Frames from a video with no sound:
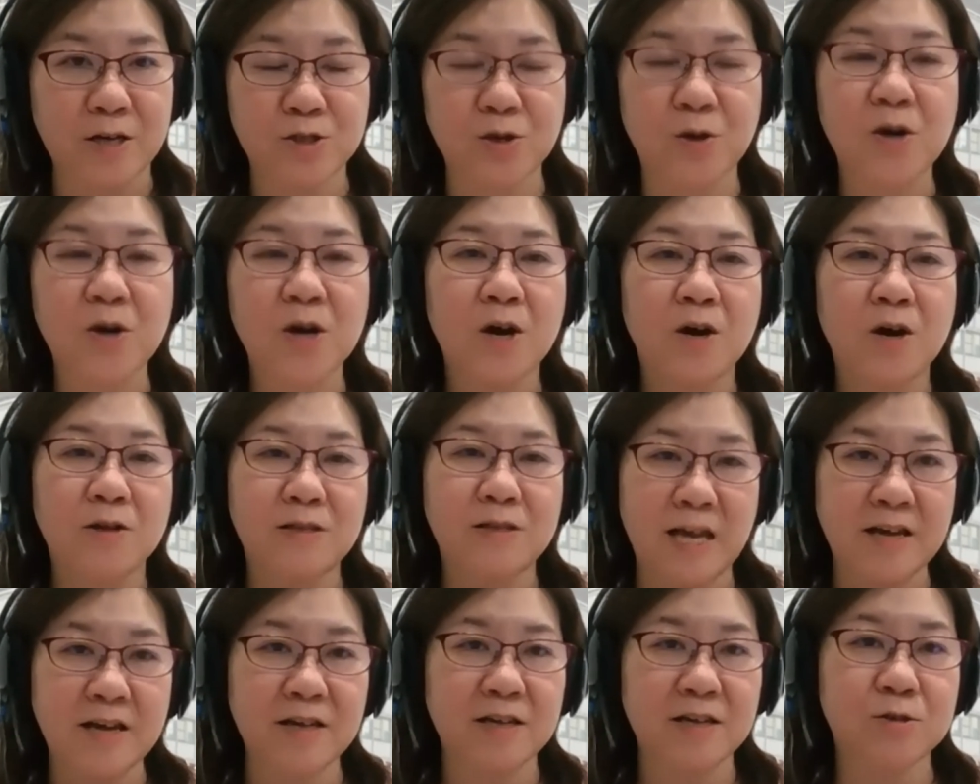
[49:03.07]
So
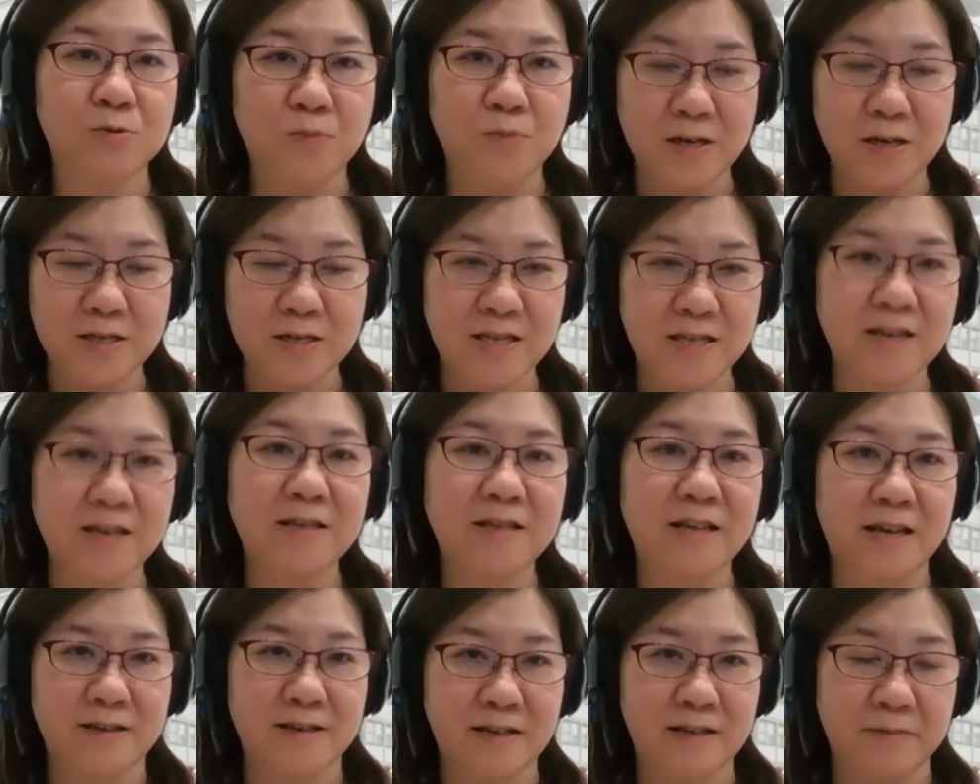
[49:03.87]
that is thing
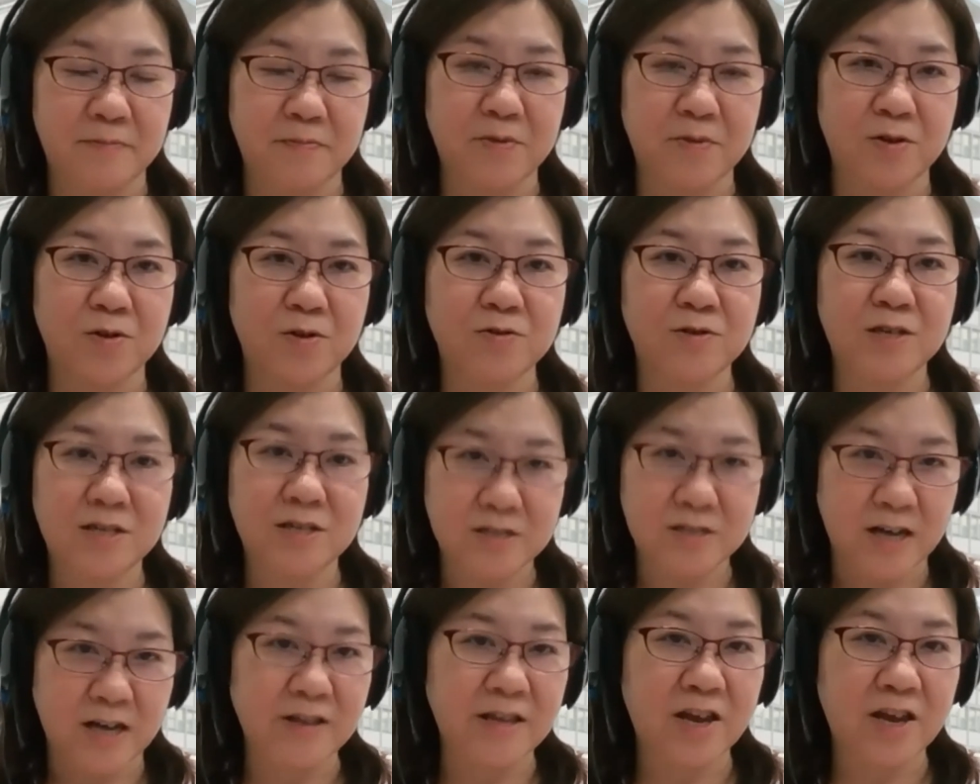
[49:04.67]
that
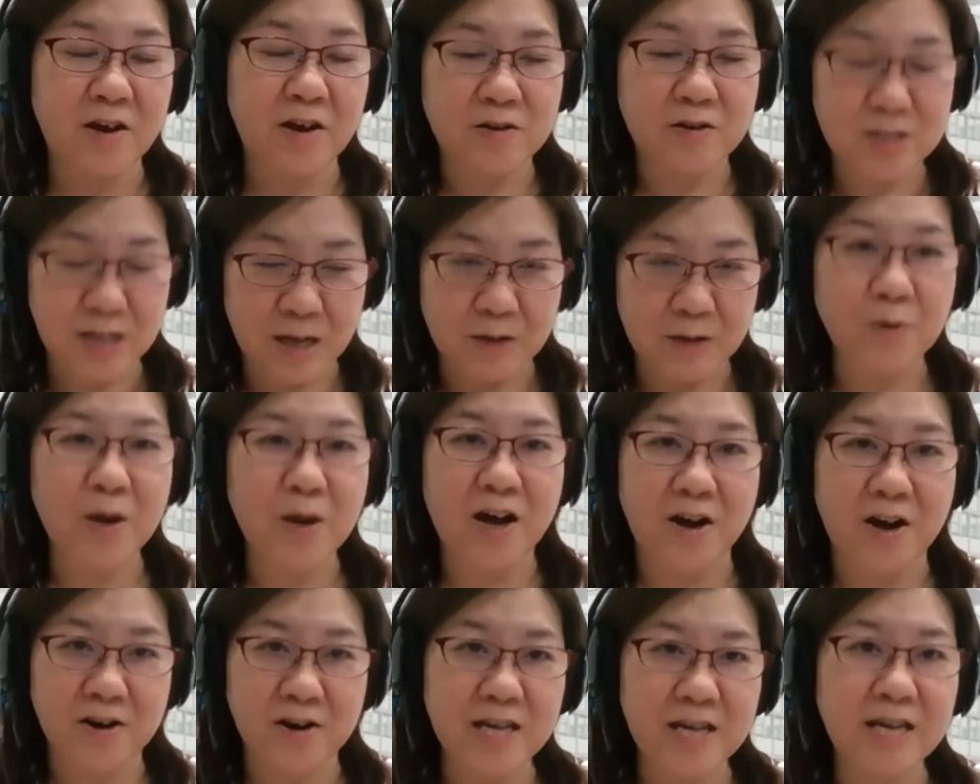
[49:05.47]
the
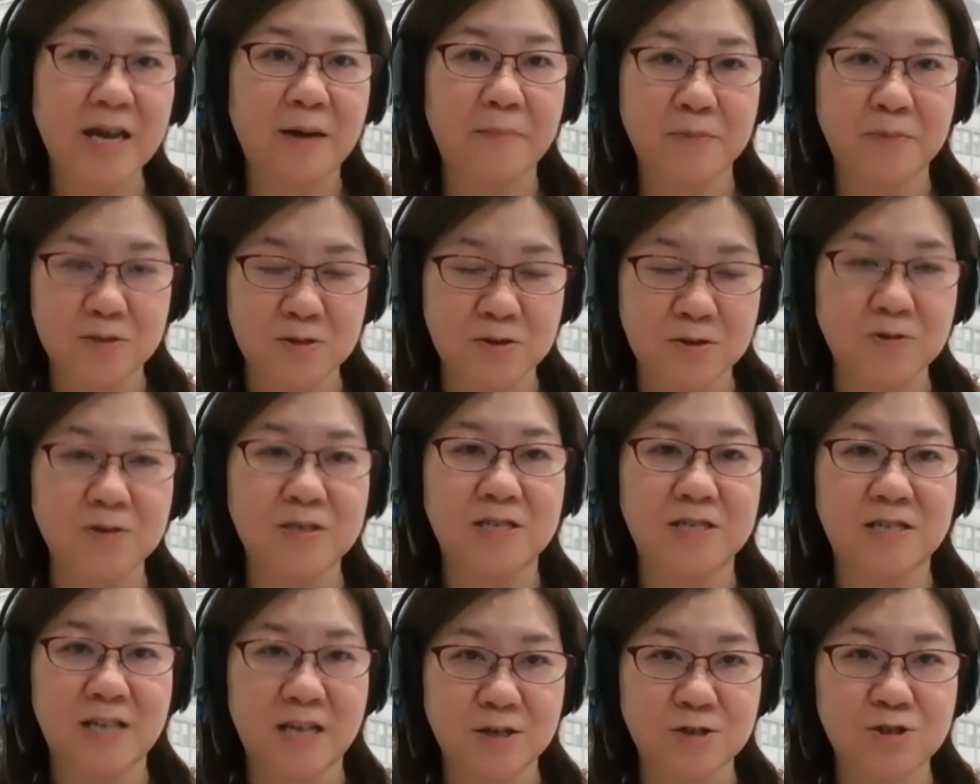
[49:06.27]
Sunway RE Capital
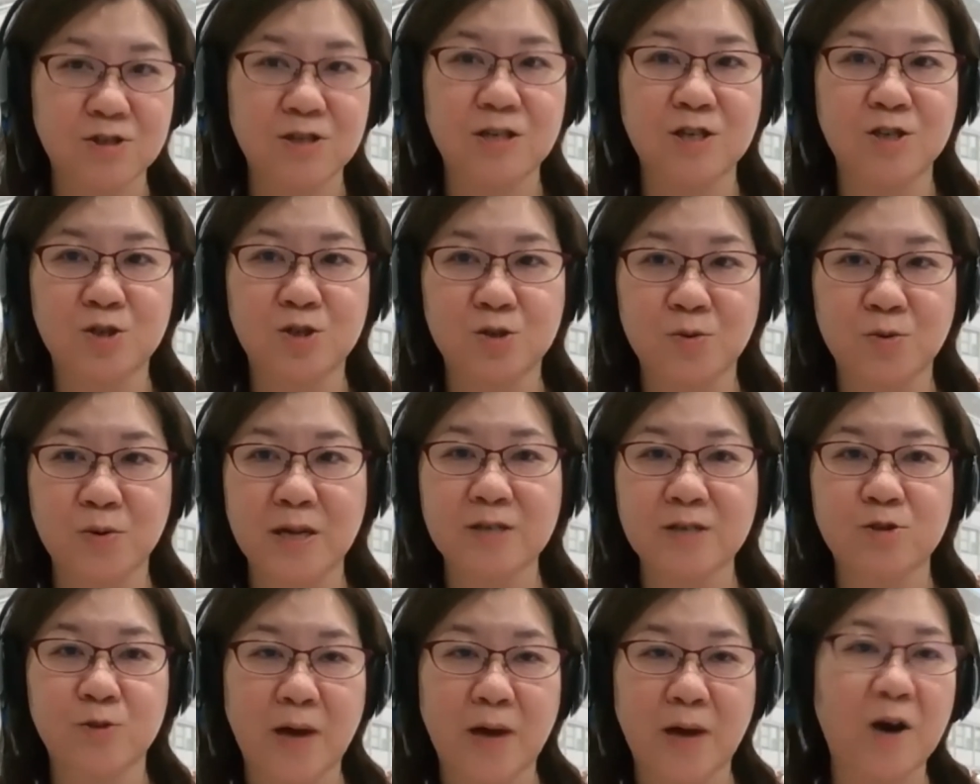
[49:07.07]
is actually
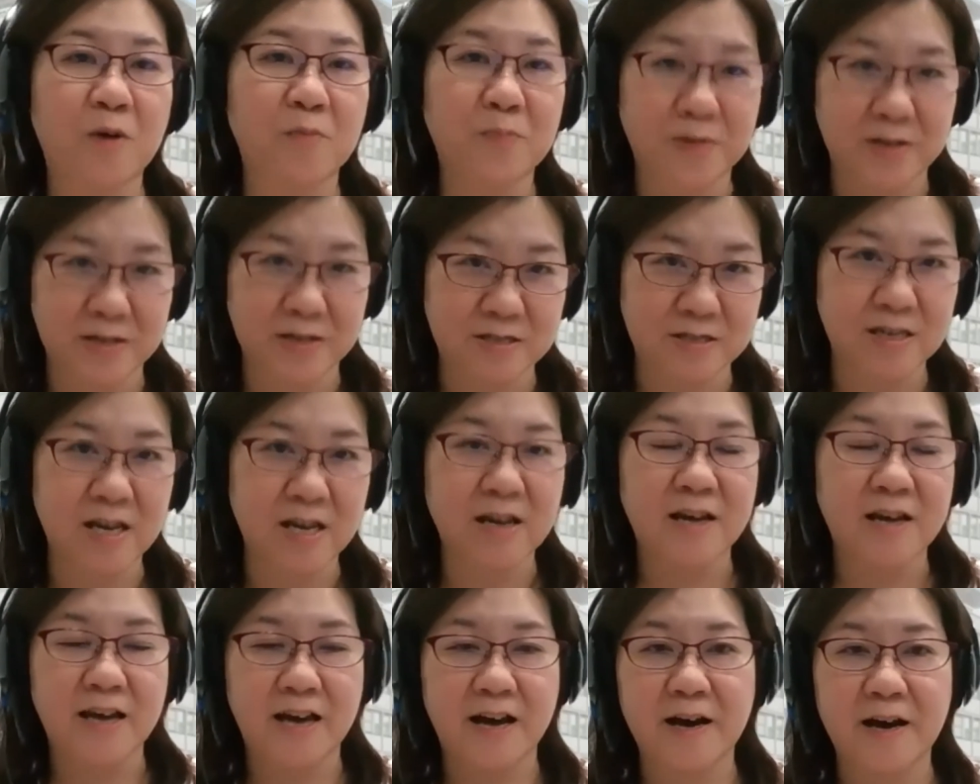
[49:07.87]
doing to help us
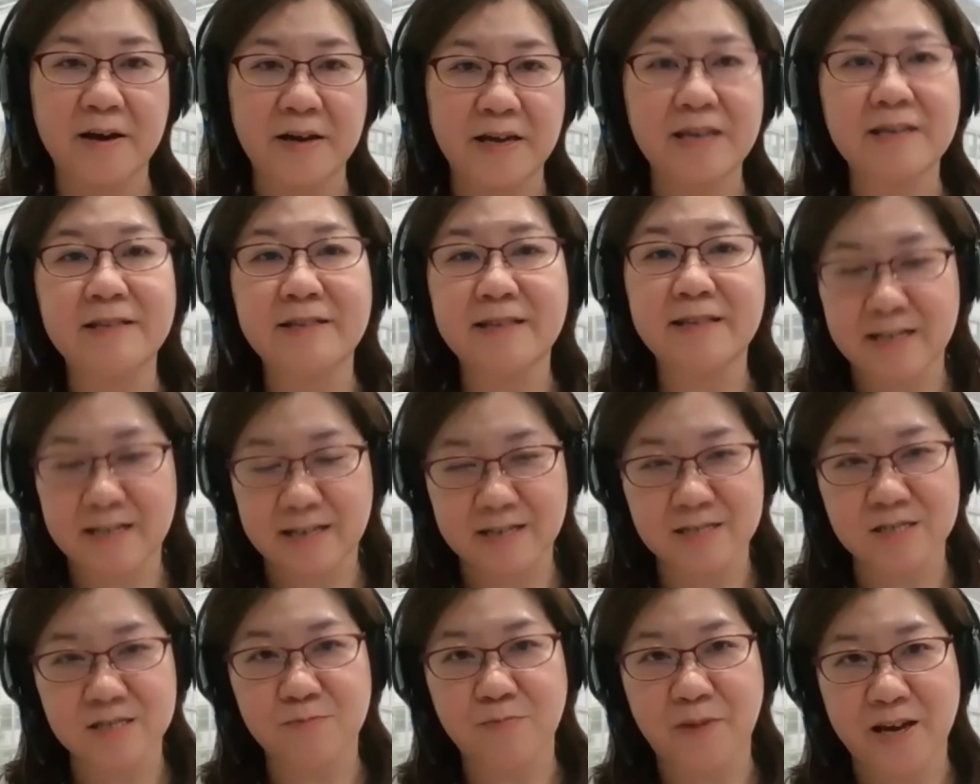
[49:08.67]
in that
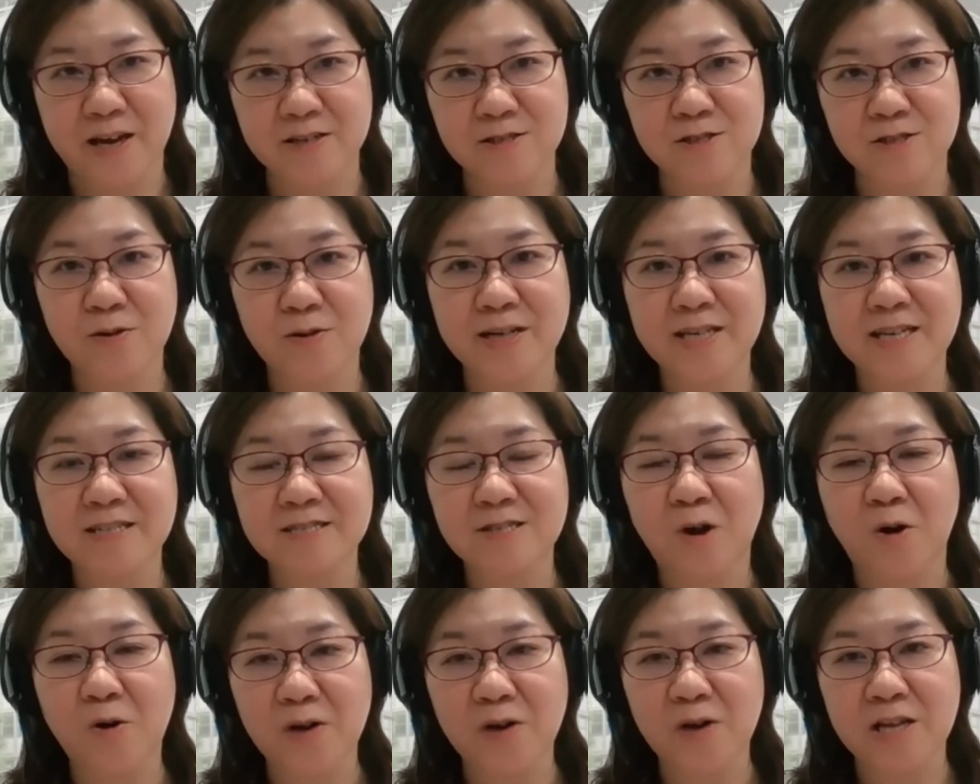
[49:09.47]
aspect. So I
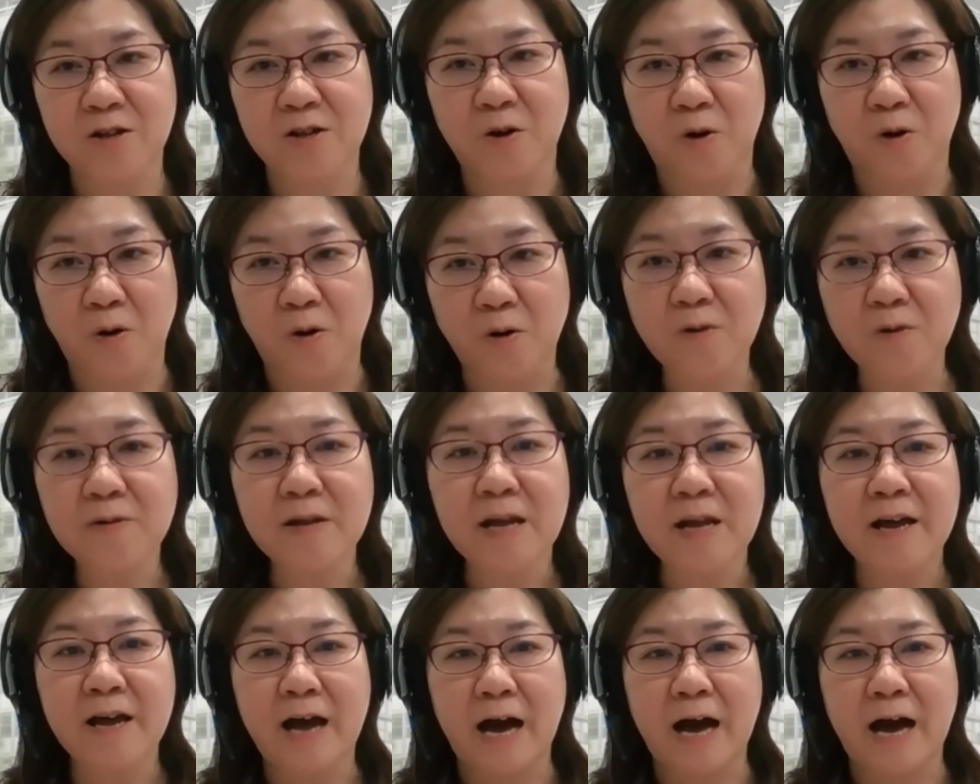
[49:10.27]
guess all in all,